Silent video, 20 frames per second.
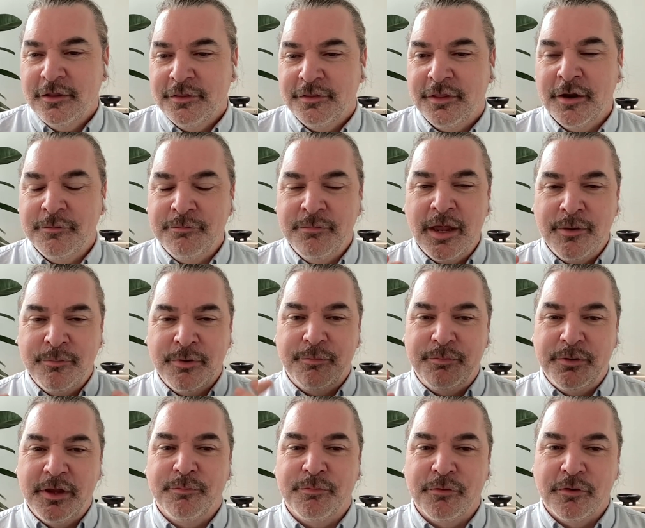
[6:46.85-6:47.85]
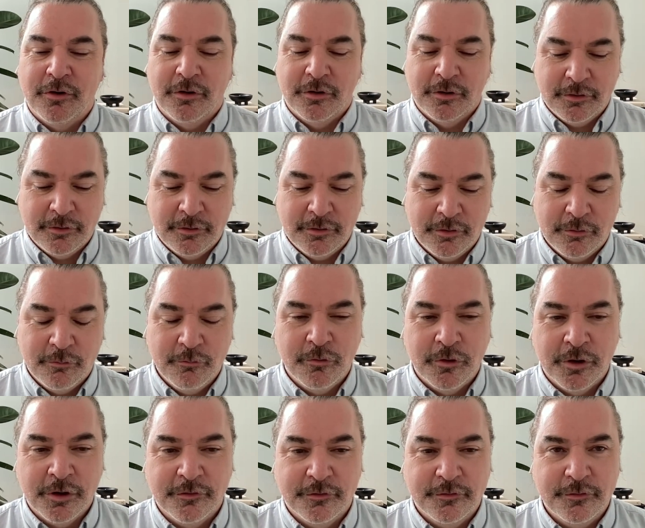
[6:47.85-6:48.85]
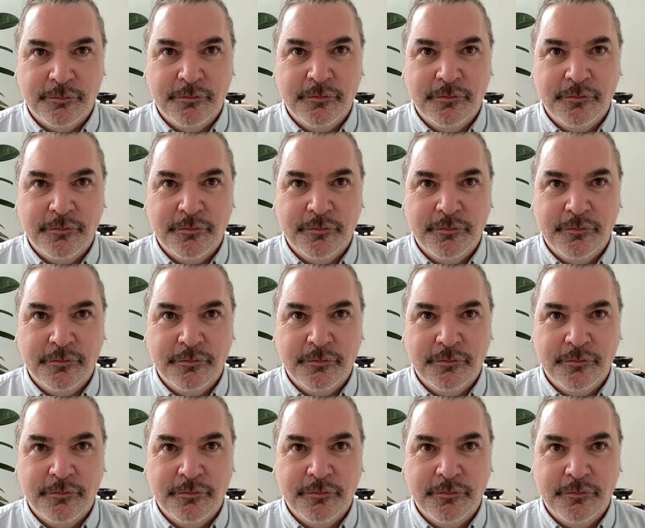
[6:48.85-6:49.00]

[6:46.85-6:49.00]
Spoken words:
then maybe people would